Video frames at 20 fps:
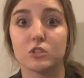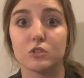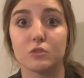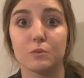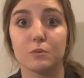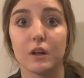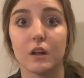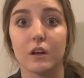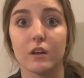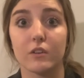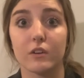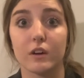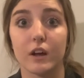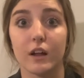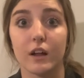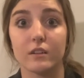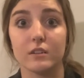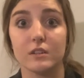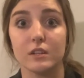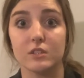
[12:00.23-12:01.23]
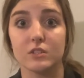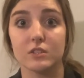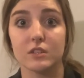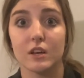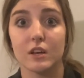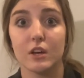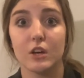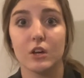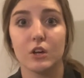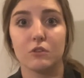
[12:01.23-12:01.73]
what other holidays
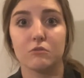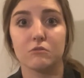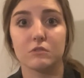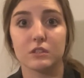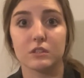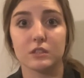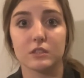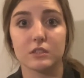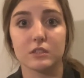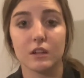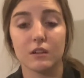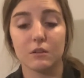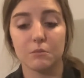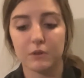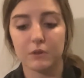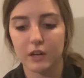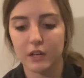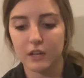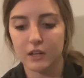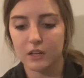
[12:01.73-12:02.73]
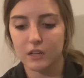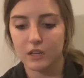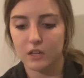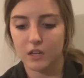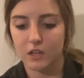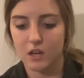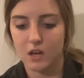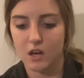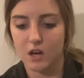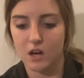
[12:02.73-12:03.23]
really celebrate.
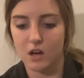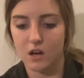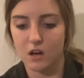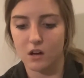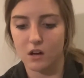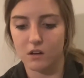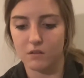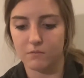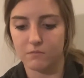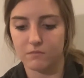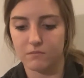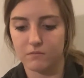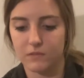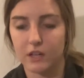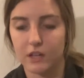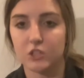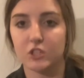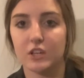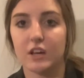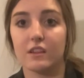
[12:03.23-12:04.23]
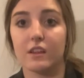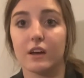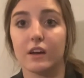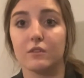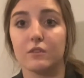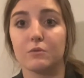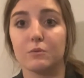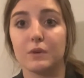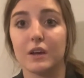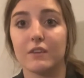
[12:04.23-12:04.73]
Actually I lied.
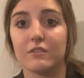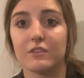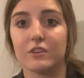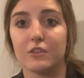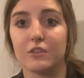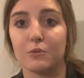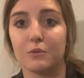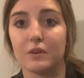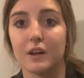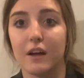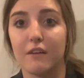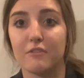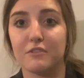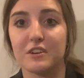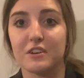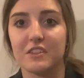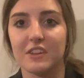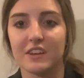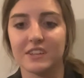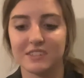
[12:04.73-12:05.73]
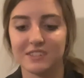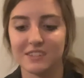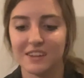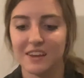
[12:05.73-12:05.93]
We have another one after this.